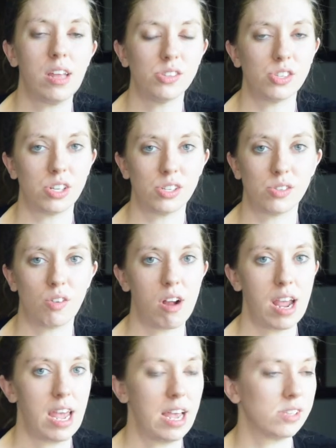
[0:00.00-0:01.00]
Easter
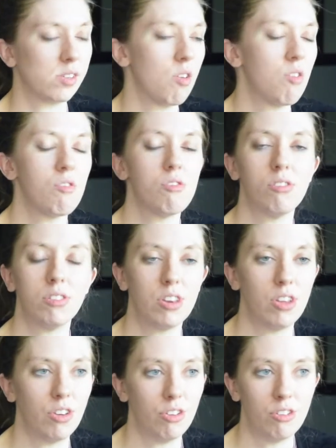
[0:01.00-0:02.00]
story is a whole
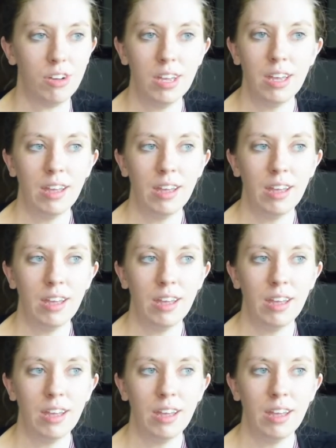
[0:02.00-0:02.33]
new